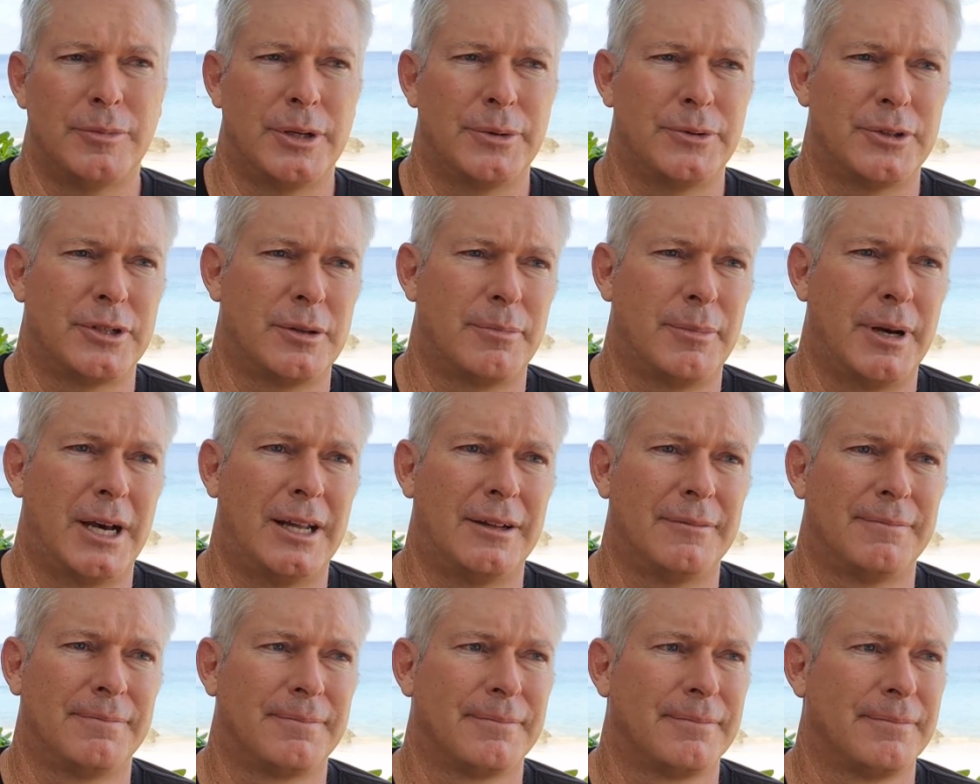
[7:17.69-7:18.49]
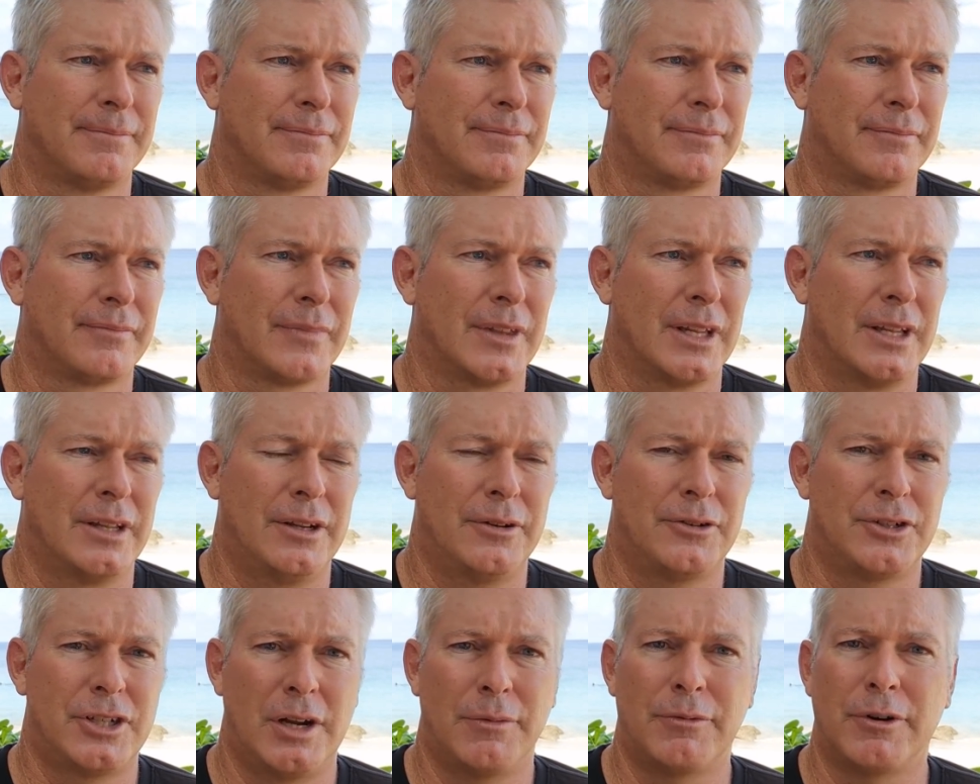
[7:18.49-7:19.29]
And there was about
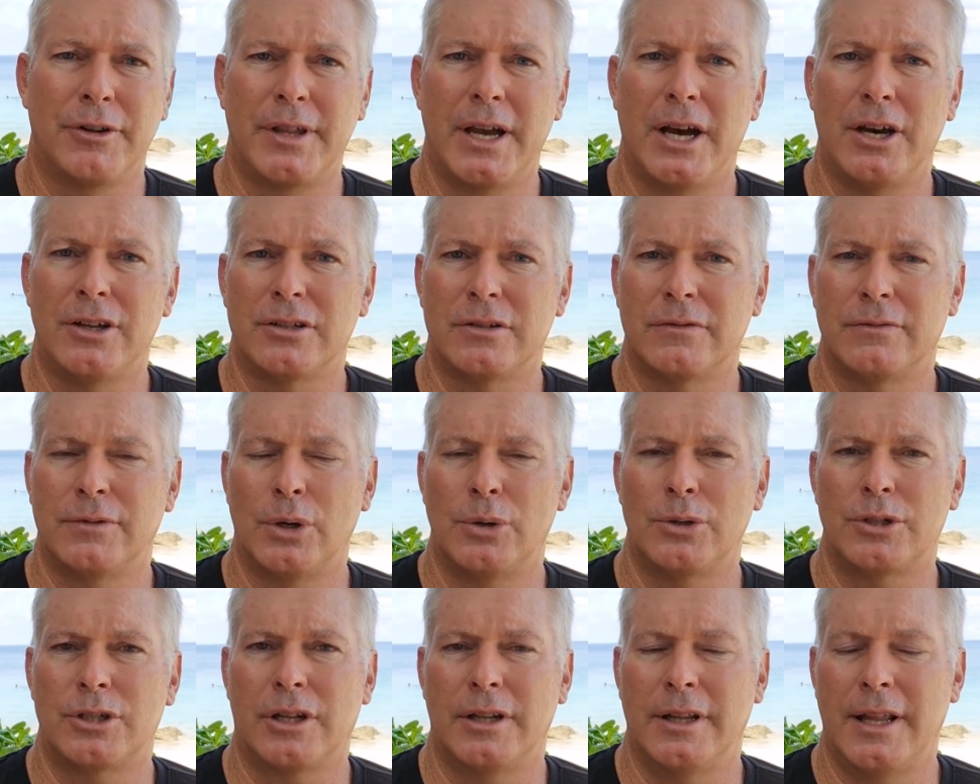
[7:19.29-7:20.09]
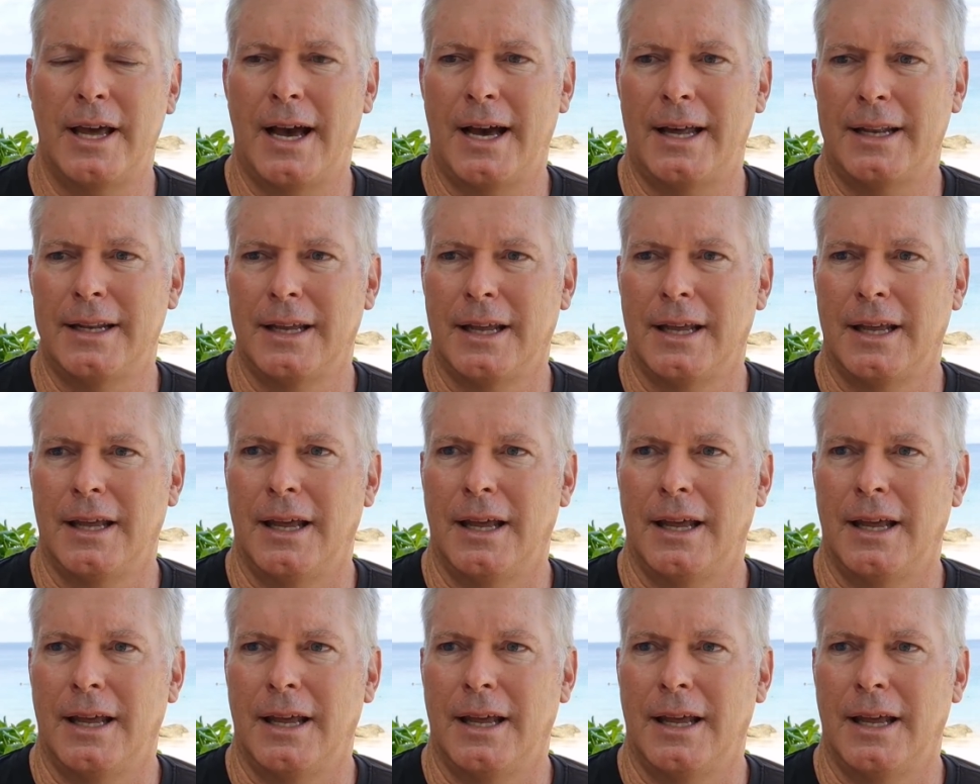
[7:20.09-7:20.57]
several thousand votes on that.